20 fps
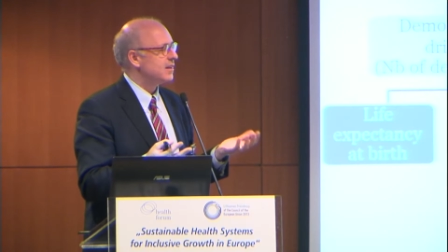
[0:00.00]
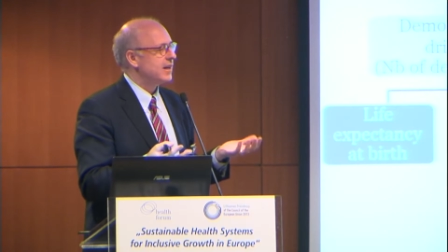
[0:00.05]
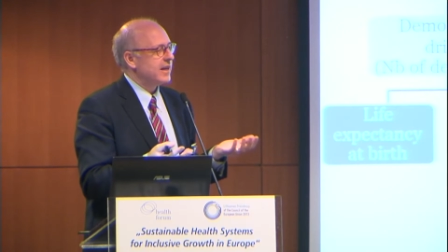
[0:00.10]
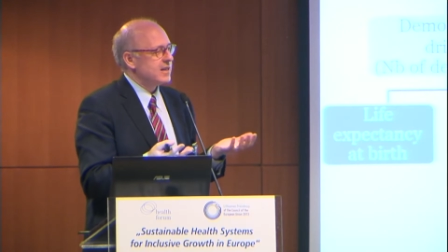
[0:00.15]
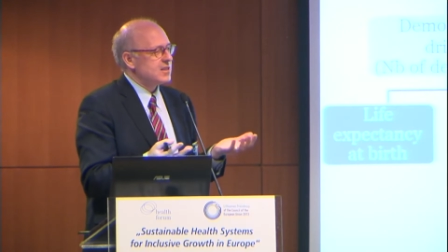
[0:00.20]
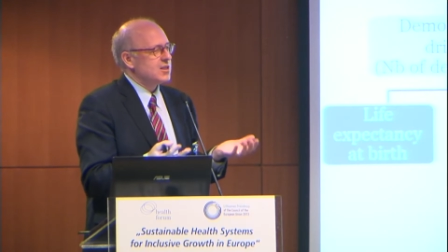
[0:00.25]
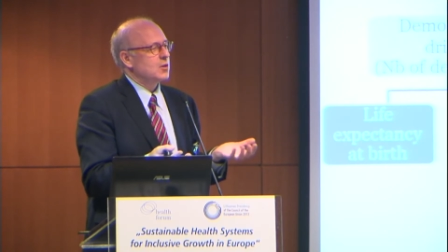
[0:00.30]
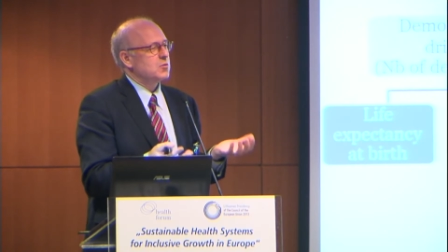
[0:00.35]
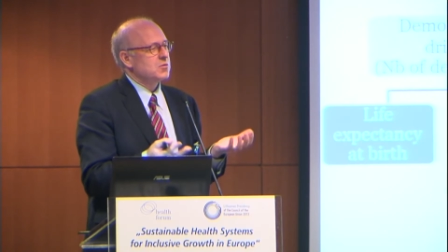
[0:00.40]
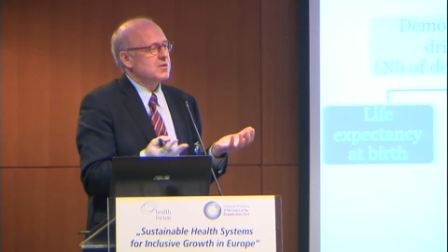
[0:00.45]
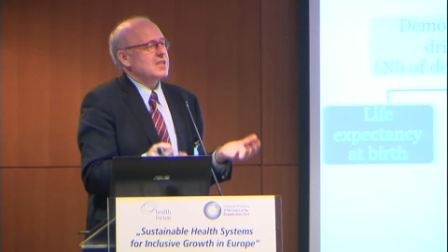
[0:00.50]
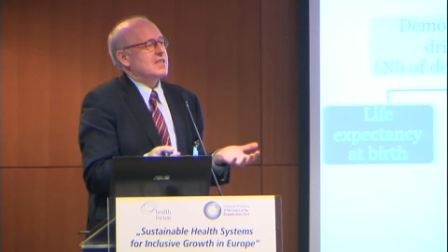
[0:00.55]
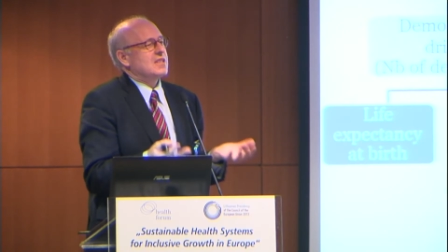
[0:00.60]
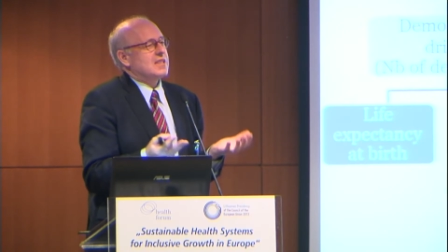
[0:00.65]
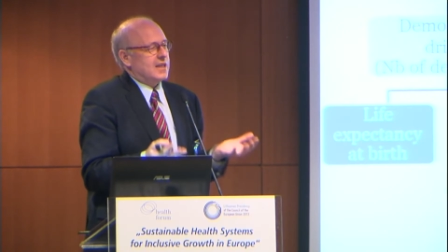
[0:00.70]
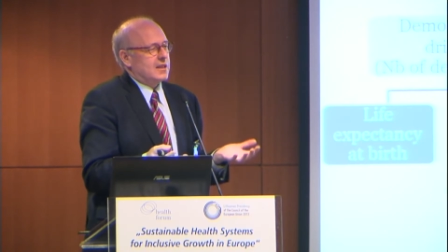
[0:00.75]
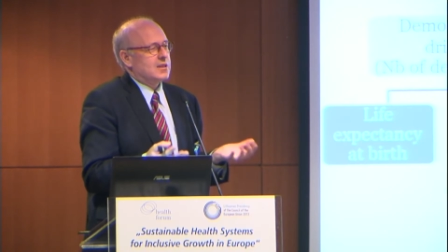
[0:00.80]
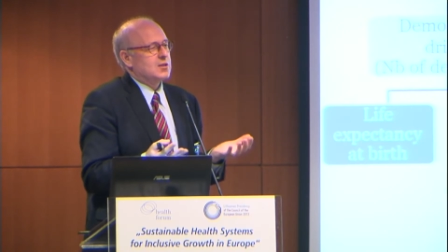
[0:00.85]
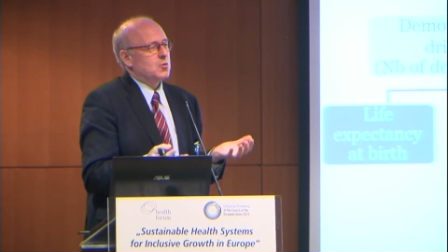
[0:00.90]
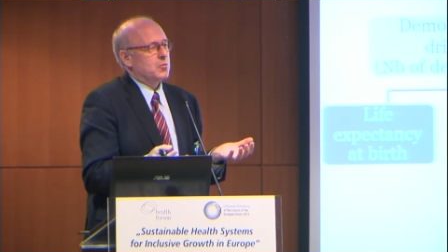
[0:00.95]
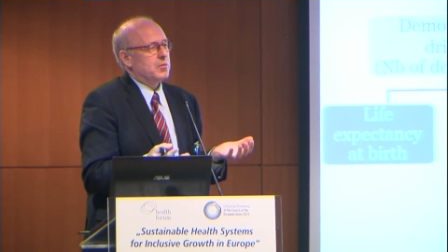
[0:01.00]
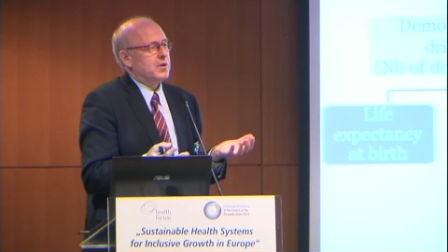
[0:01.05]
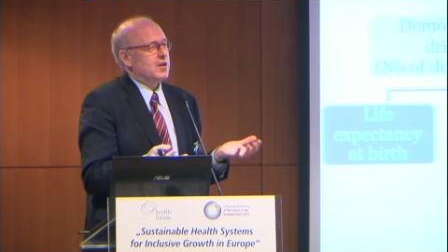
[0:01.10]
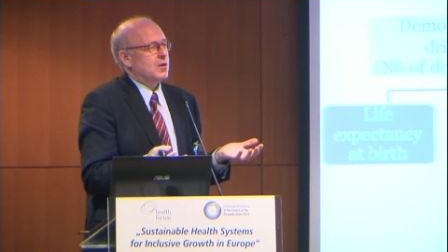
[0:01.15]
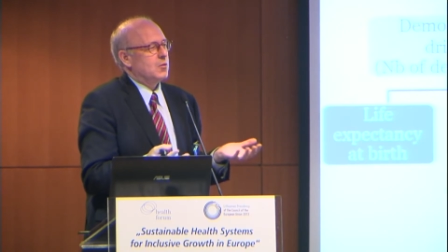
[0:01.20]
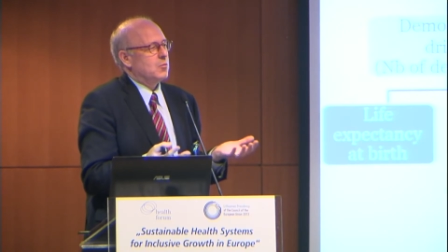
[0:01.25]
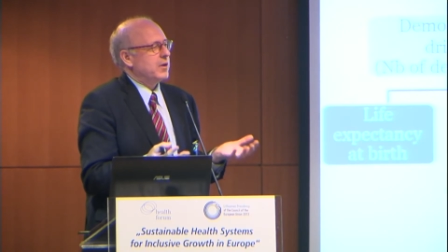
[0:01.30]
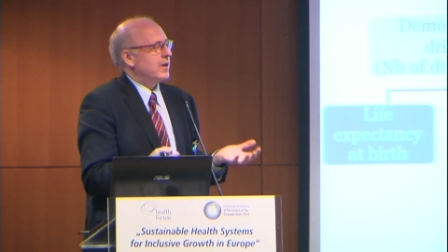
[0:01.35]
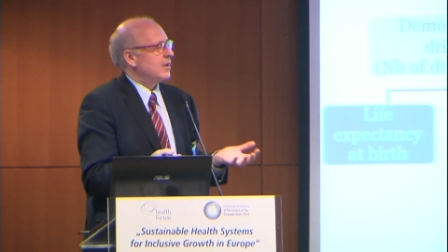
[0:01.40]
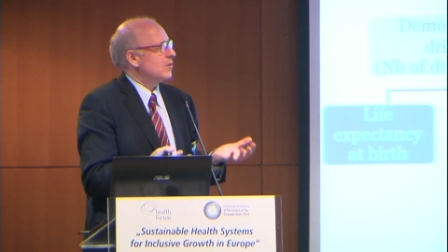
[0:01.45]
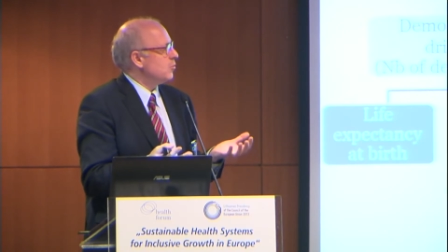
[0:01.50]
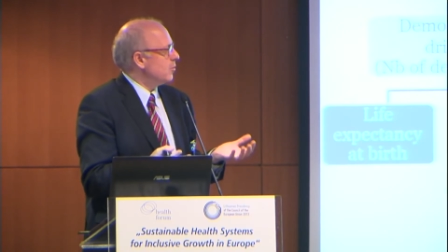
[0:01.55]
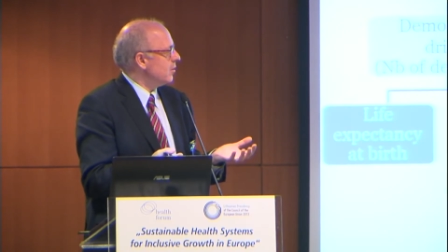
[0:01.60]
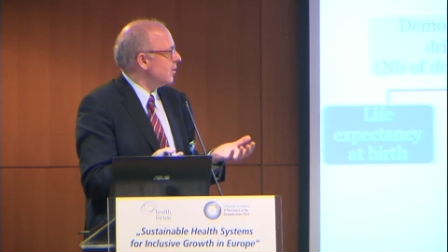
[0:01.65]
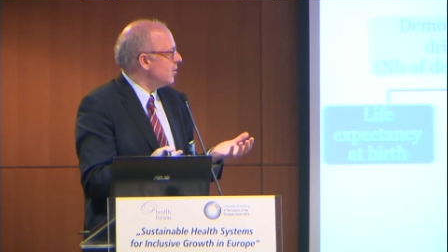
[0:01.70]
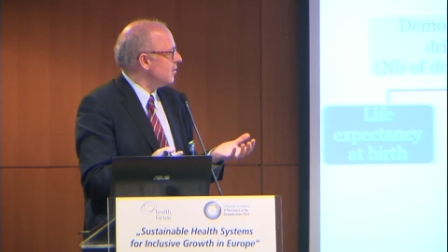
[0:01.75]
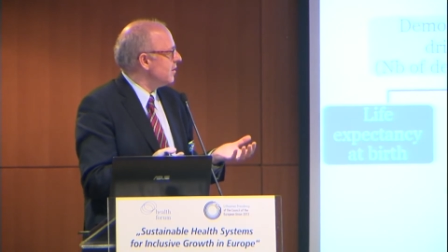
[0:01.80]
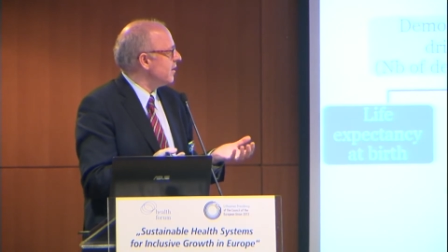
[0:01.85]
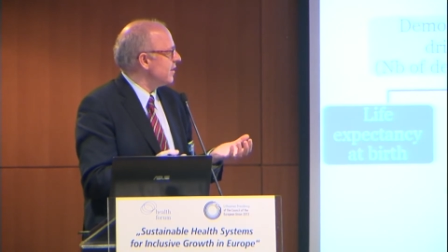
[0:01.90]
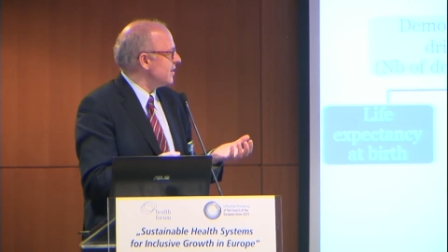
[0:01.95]
actually as a sector where
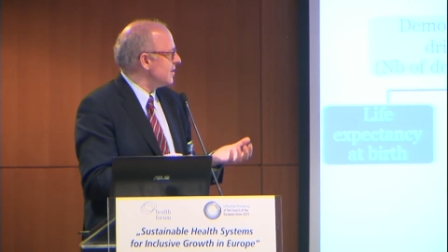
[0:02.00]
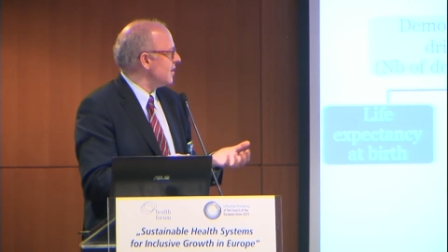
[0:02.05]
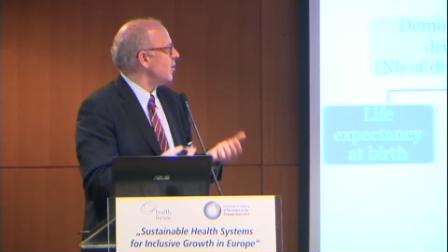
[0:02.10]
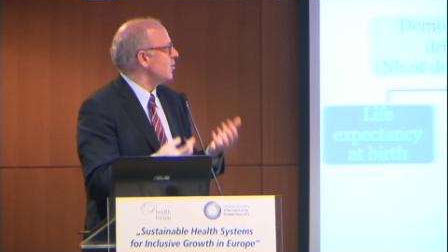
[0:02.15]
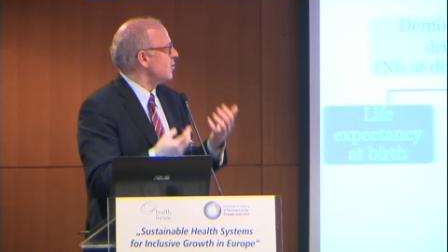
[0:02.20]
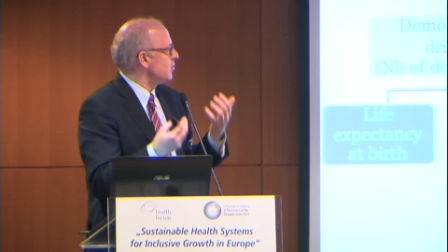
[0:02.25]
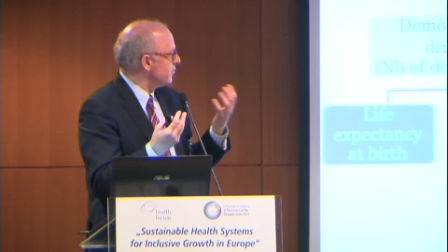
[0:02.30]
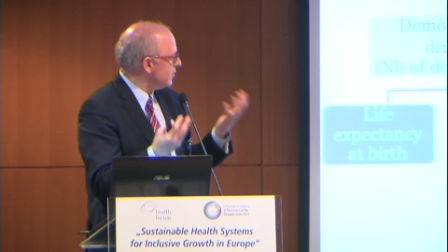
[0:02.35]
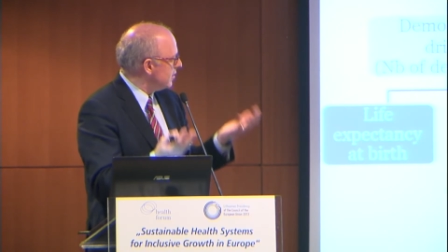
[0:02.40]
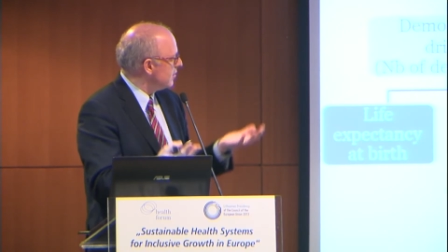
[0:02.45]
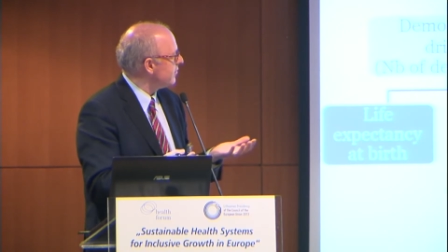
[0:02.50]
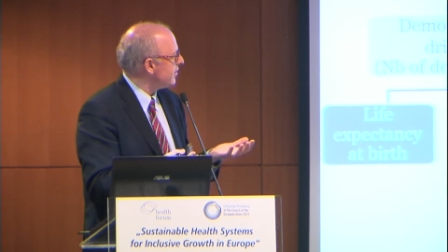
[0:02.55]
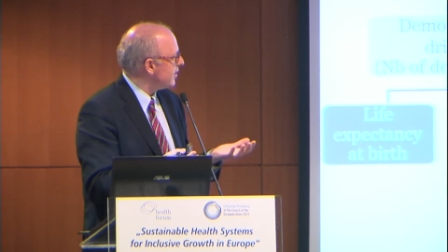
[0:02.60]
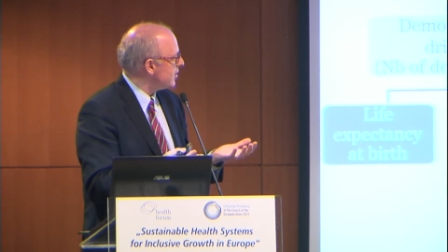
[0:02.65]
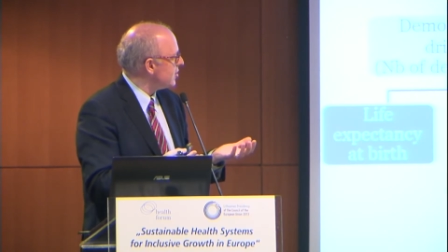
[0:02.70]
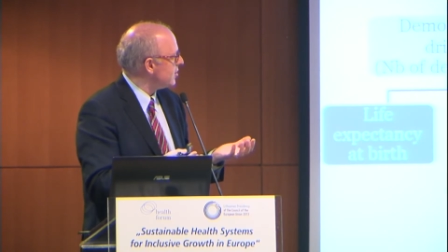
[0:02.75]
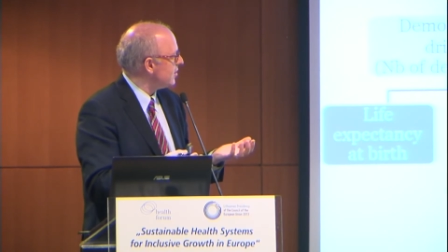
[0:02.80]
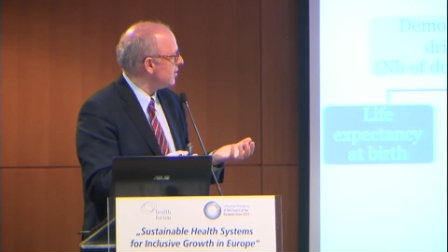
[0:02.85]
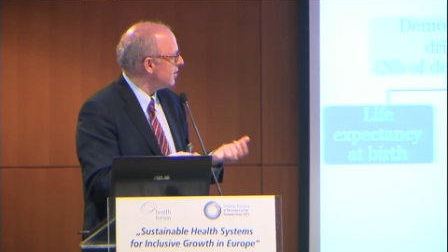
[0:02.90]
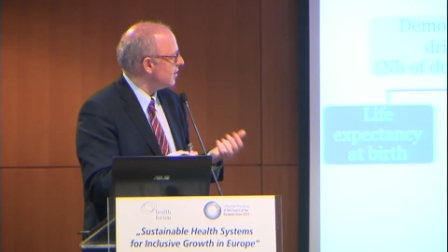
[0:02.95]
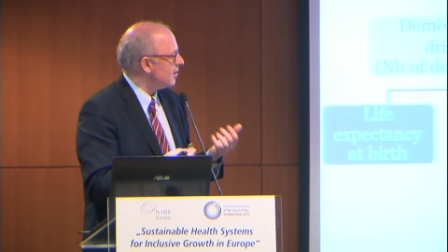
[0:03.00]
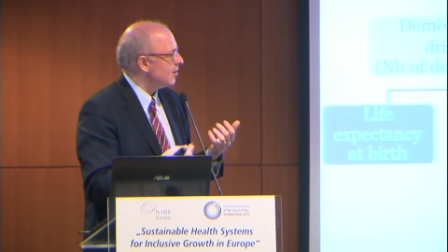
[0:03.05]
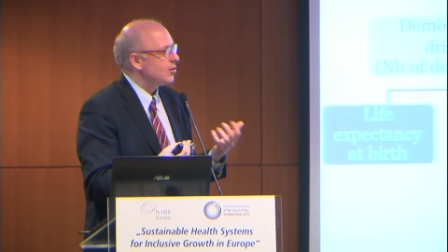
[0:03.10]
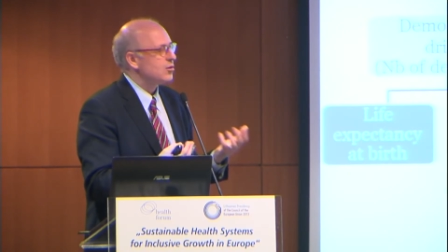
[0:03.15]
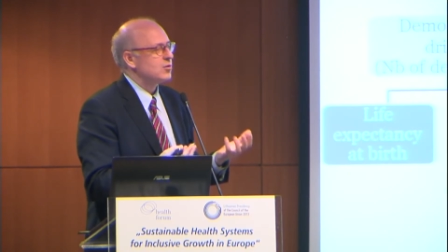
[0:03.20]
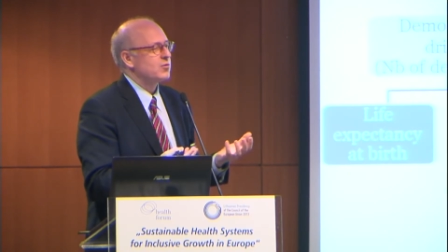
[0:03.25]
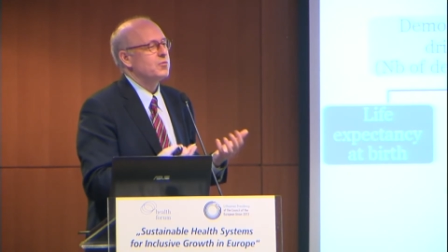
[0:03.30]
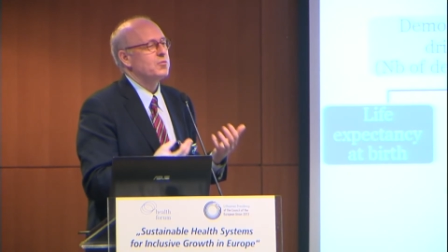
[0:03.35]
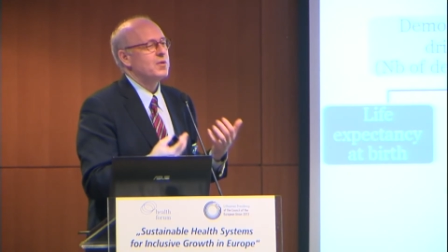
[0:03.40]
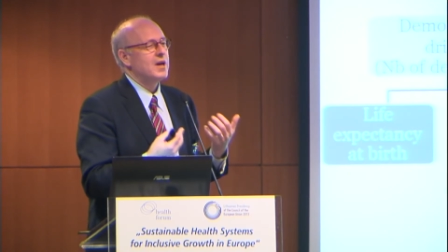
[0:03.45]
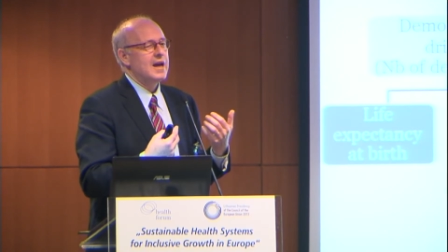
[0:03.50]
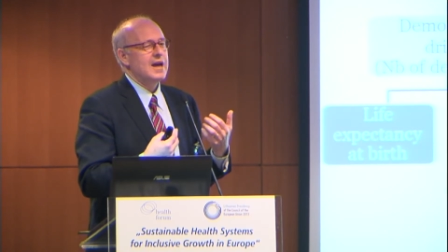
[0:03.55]
there is a lot of innovation and a lot of